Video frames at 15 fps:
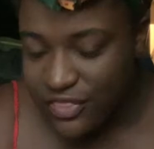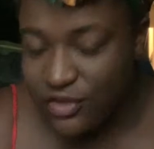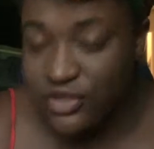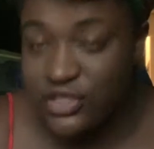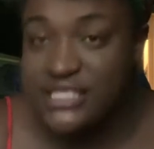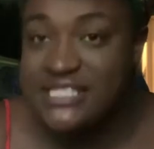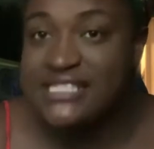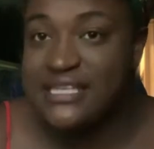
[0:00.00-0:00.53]
They're
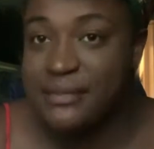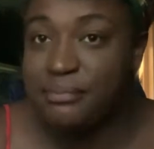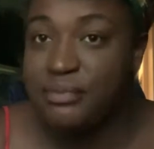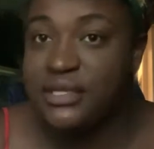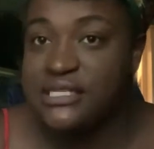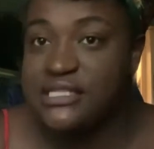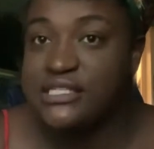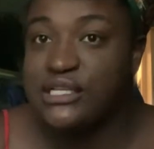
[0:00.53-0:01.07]
just
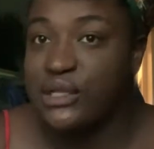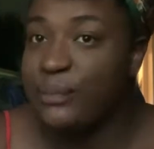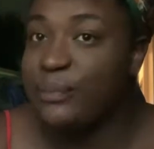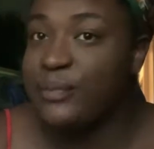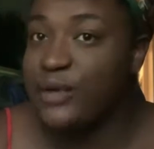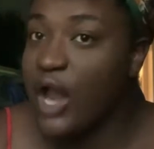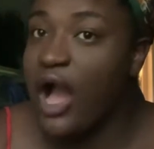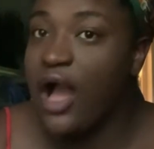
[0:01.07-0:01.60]
simply still
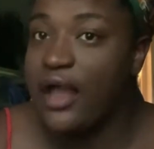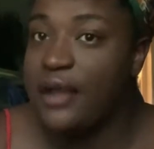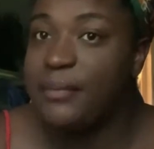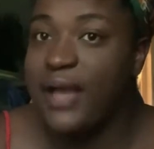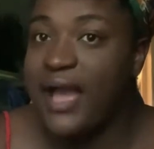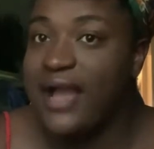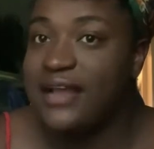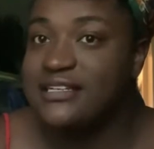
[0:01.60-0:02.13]
not
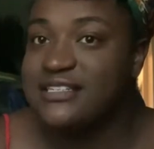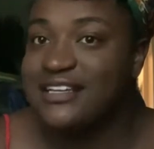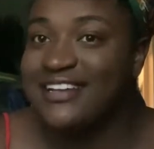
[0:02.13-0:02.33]
unpacked.